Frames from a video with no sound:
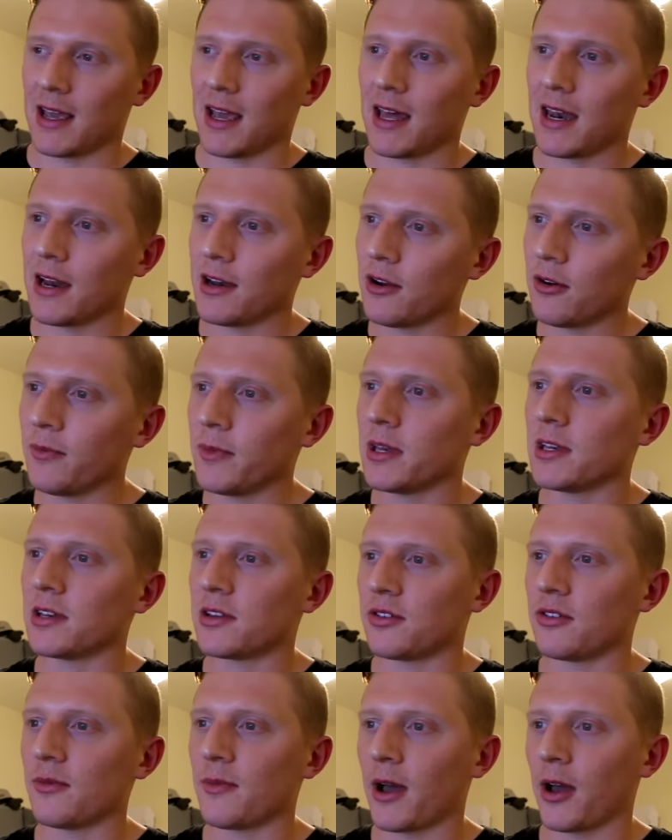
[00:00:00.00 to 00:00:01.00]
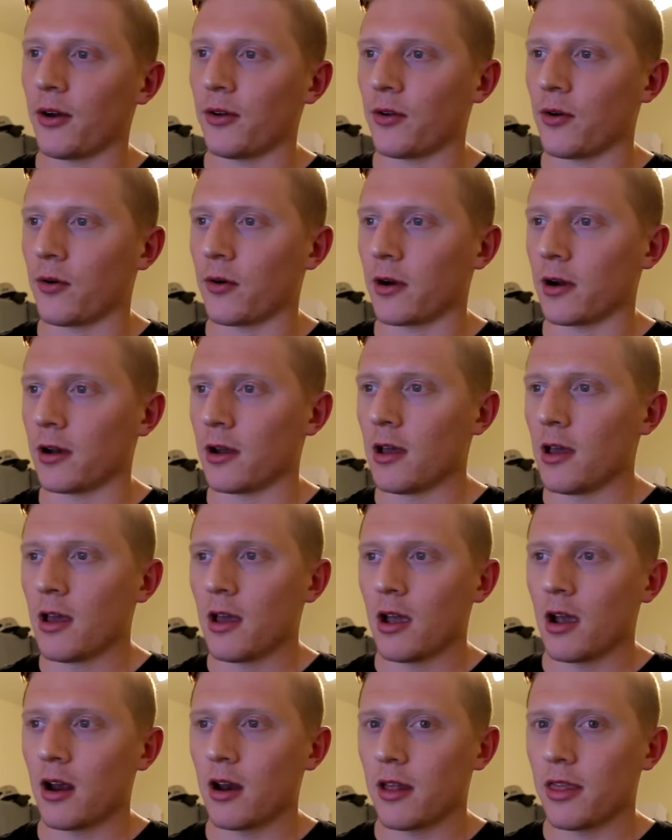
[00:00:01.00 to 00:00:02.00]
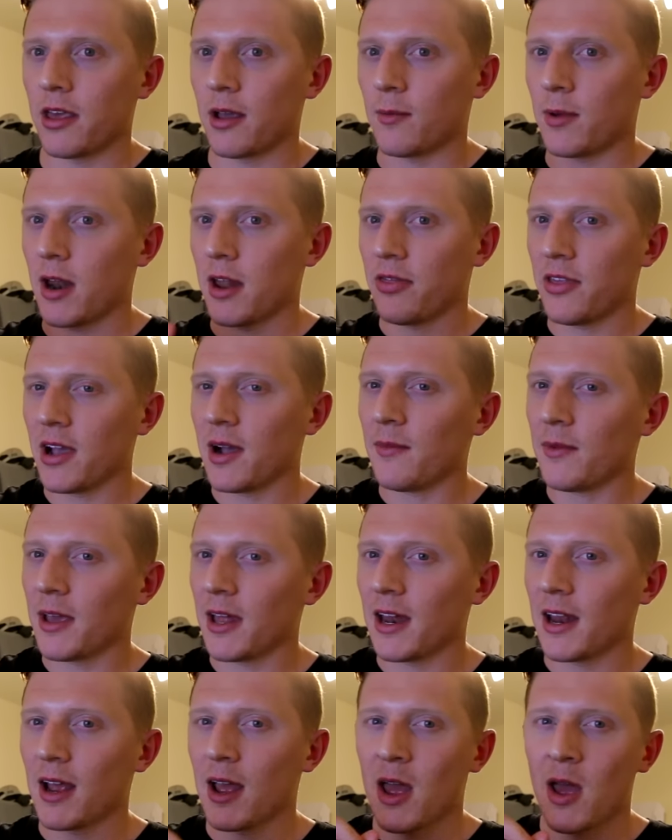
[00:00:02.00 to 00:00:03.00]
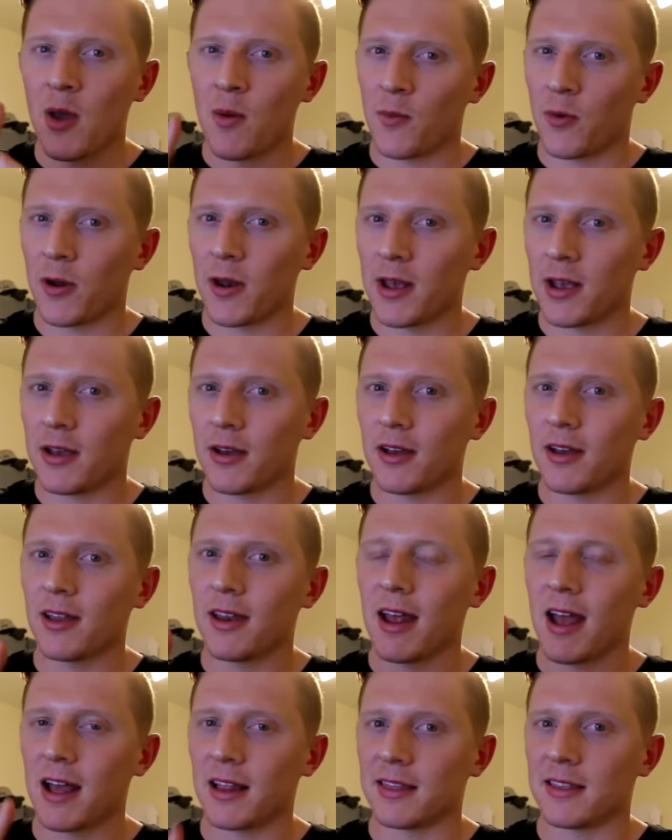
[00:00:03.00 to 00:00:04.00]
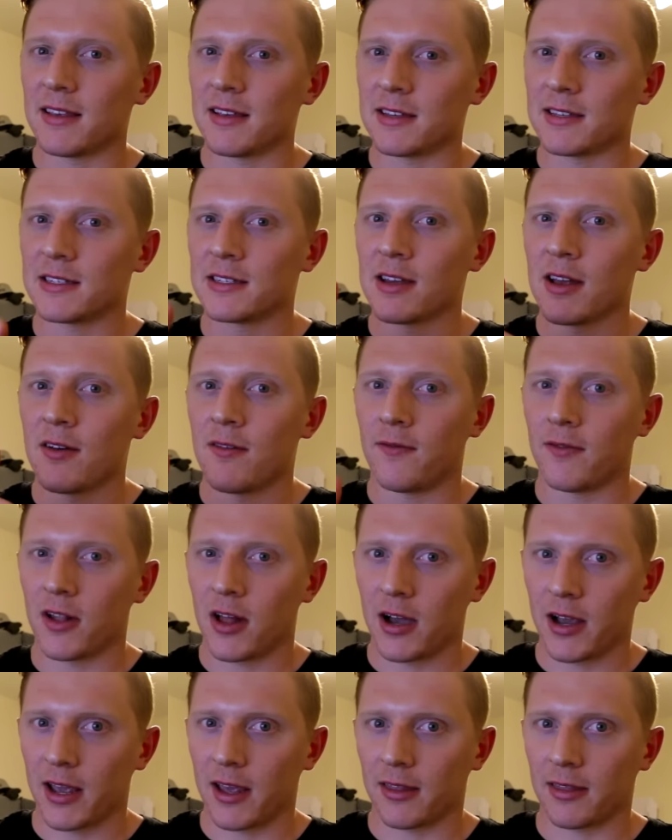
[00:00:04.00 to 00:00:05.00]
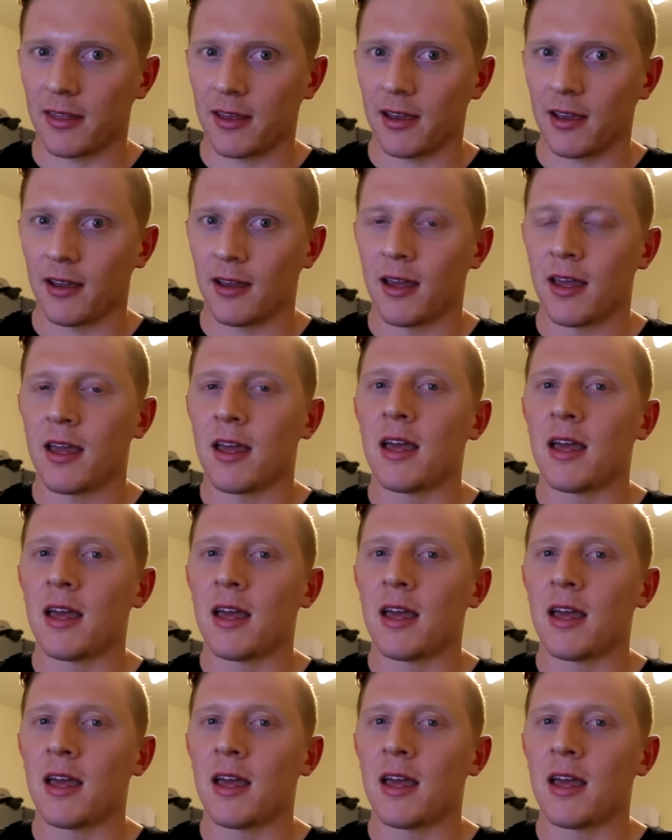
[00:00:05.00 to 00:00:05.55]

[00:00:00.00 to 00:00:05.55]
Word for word: And I don't mean to toot my own horn or anything, but I think I'm getting pretty good at this vlogging thing.